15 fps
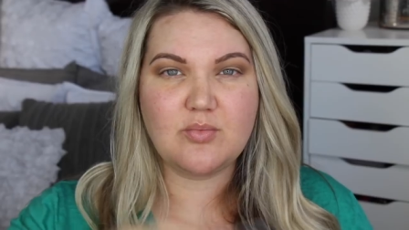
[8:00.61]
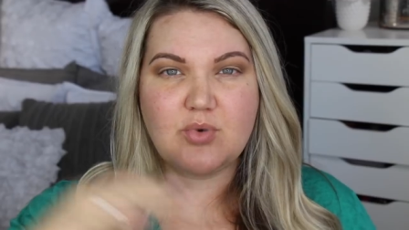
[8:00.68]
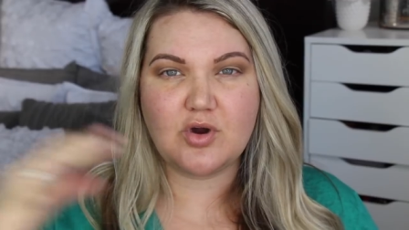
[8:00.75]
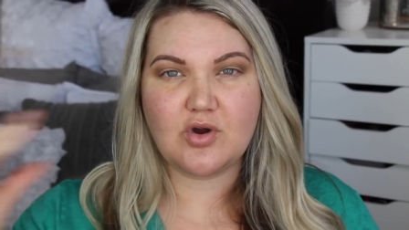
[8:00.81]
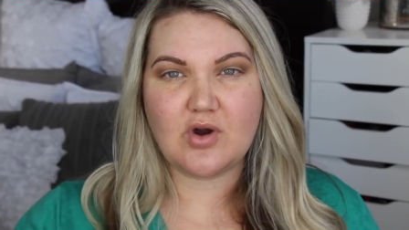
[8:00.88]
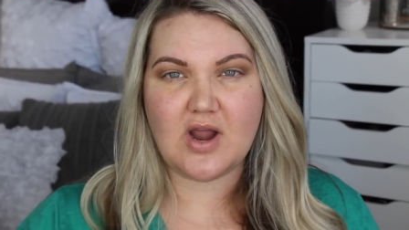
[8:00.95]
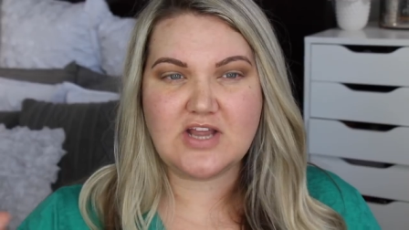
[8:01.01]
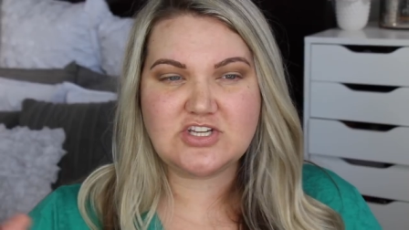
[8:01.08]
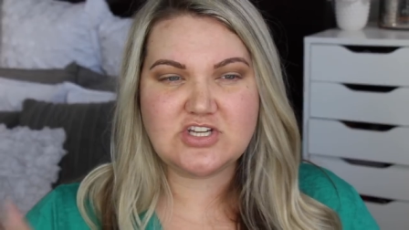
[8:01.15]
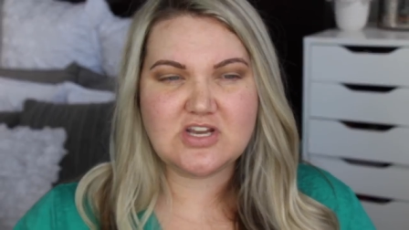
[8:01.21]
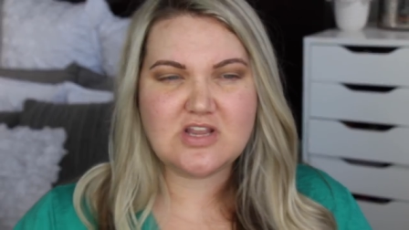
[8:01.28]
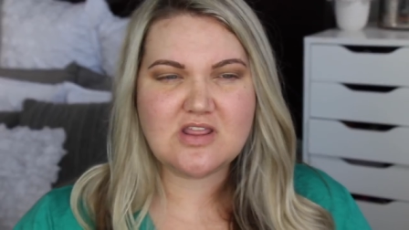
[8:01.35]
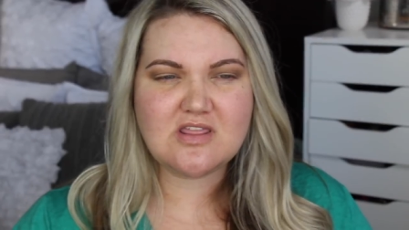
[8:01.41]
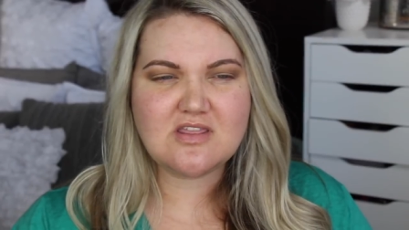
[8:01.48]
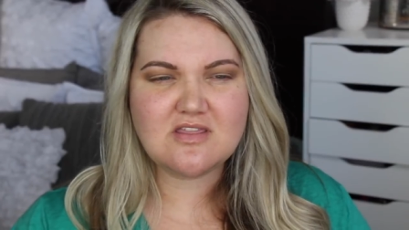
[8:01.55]
the
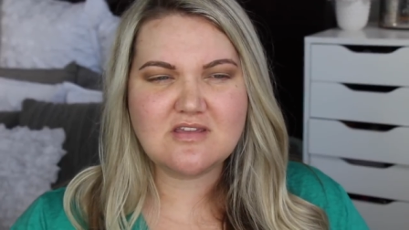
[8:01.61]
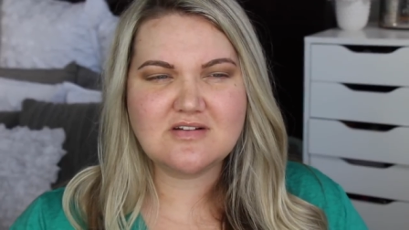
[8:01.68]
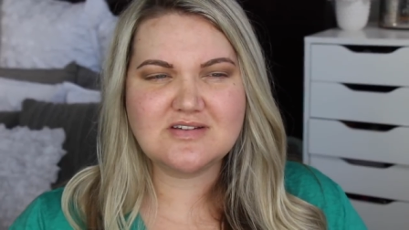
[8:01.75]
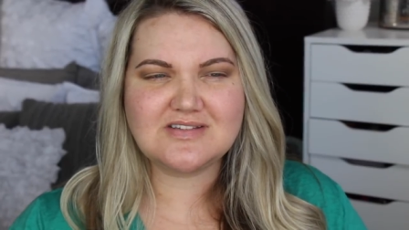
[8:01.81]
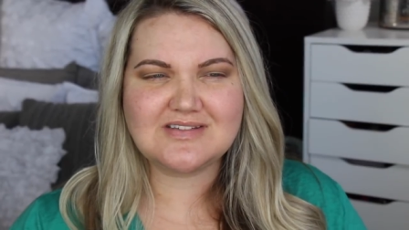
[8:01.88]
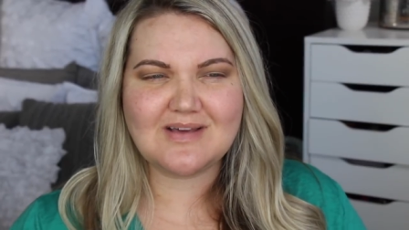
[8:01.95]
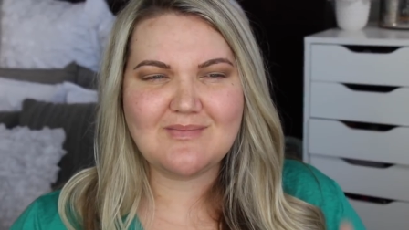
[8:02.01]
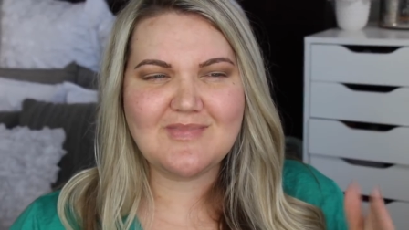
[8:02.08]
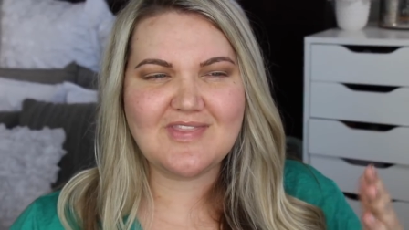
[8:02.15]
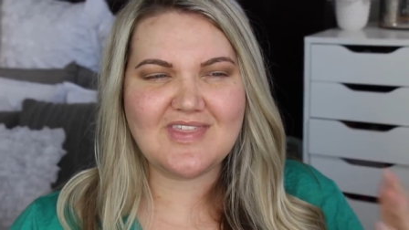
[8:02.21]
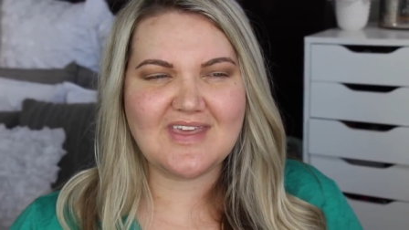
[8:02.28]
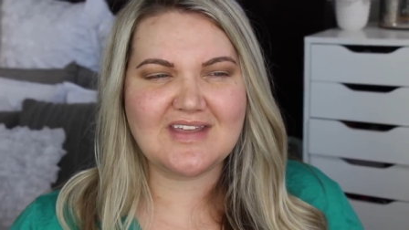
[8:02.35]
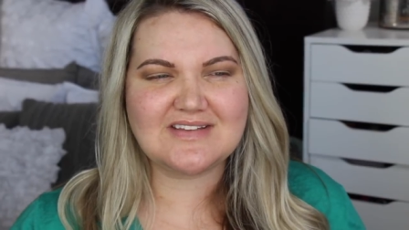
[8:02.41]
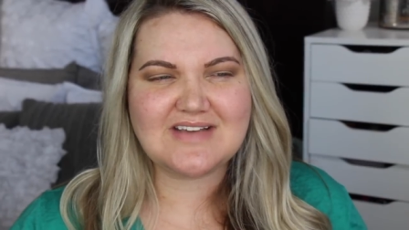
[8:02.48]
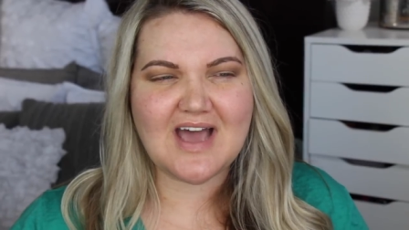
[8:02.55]
progression and there's some
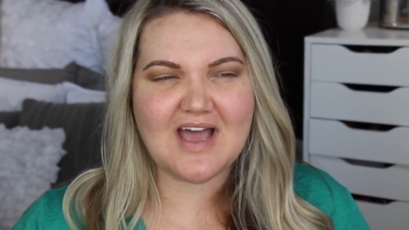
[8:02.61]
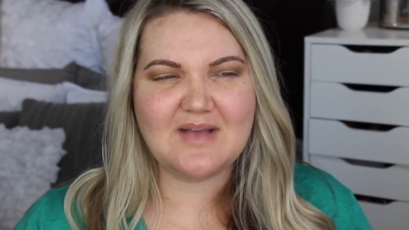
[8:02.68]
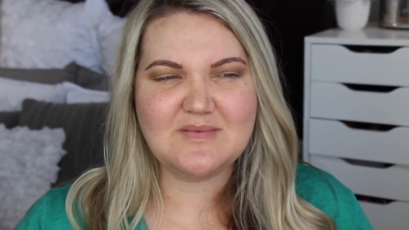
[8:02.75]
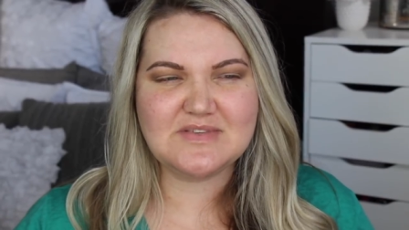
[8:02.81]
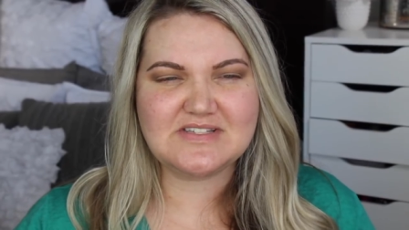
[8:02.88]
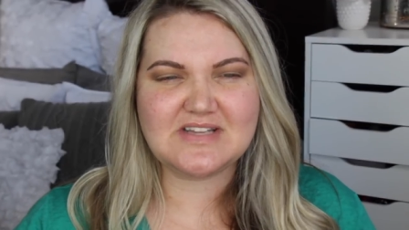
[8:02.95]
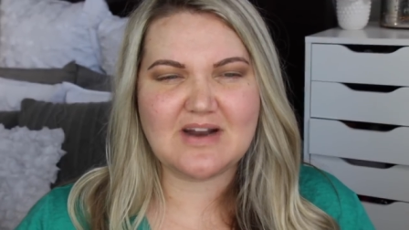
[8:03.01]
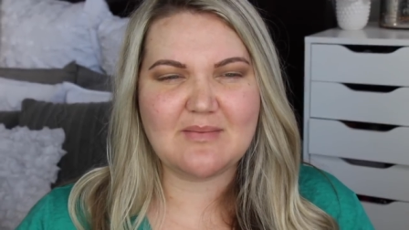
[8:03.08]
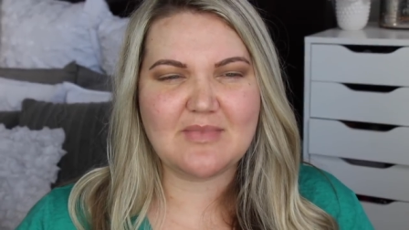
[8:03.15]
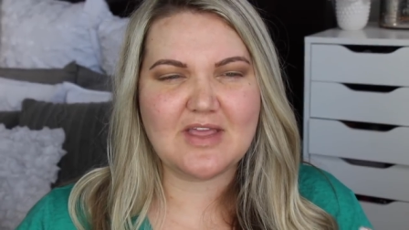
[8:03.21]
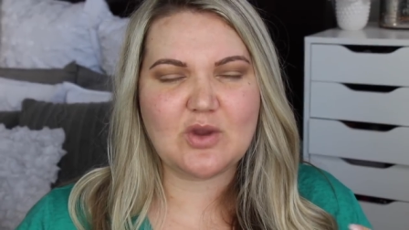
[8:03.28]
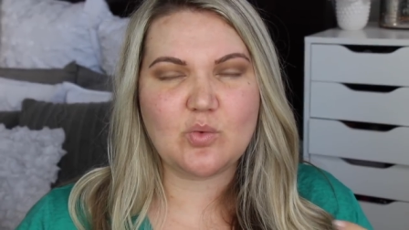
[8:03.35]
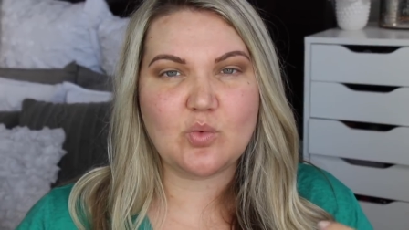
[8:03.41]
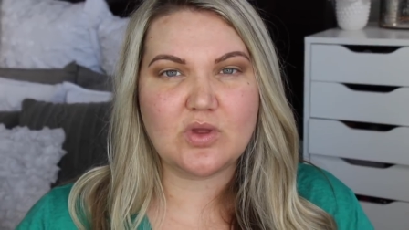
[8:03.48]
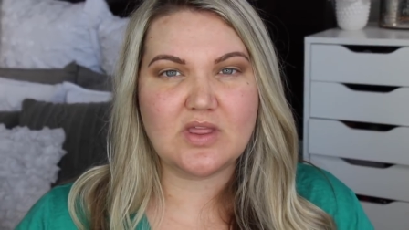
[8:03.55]
th times that I'm
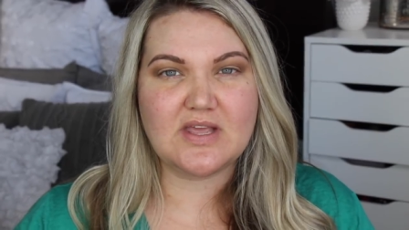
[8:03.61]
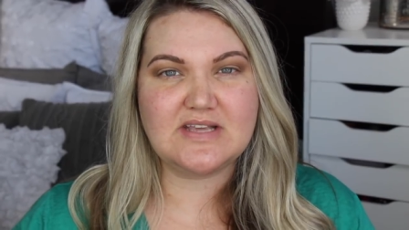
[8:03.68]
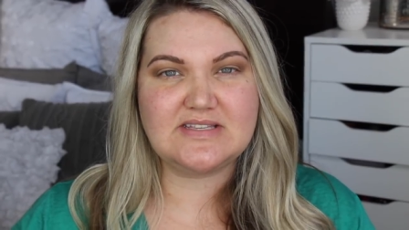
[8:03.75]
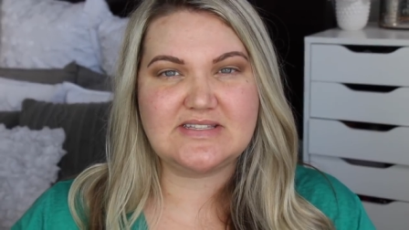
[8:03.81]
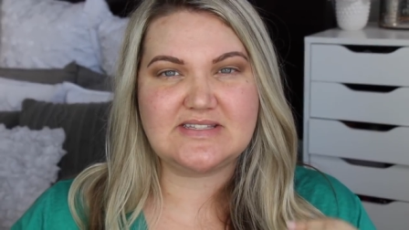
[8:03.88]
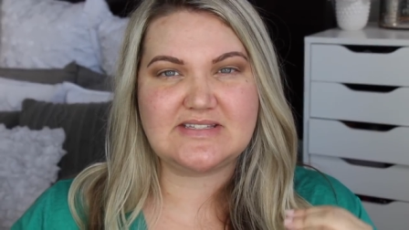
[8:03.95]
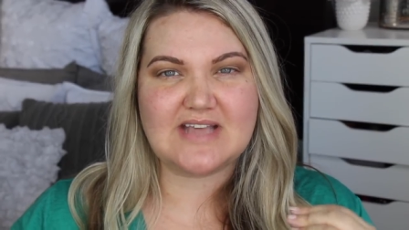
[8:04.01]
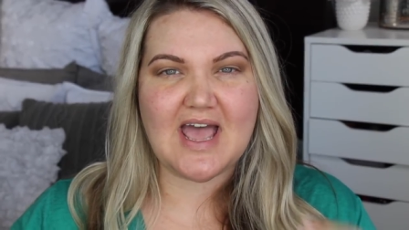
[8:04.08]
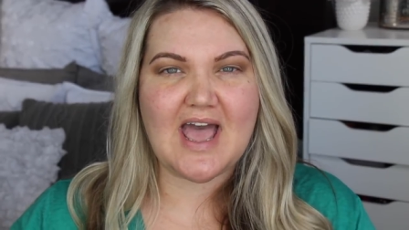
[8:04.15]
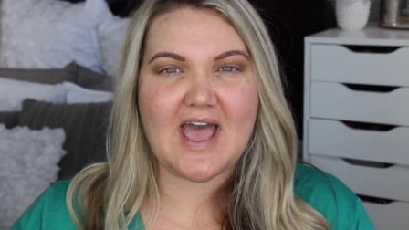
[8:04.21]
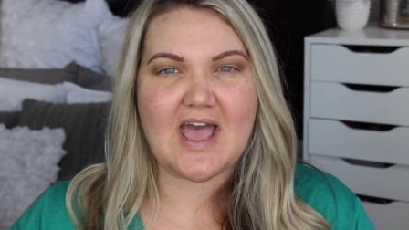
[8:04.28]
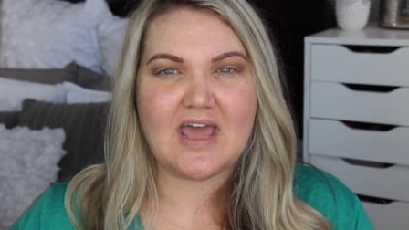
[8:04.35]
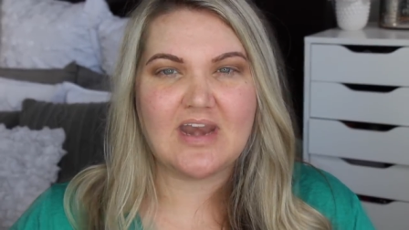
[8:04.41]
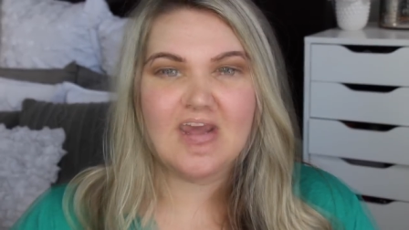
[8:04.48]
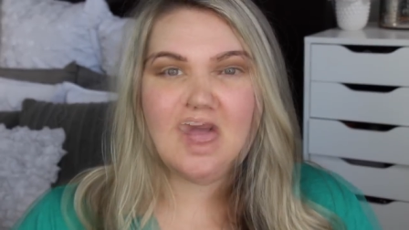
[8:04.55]
like really
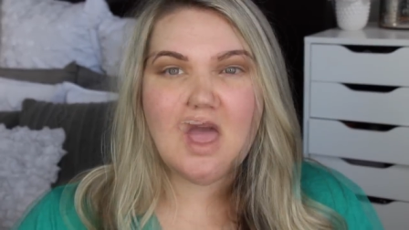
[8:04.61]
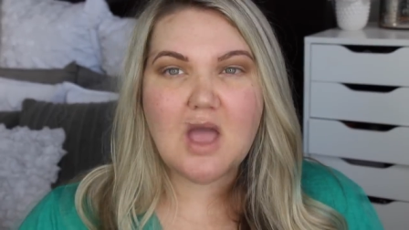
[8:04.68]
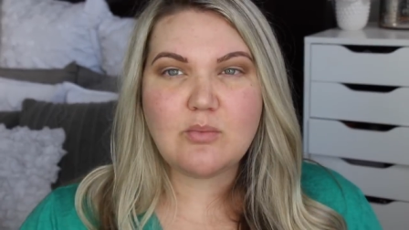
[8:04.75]
sad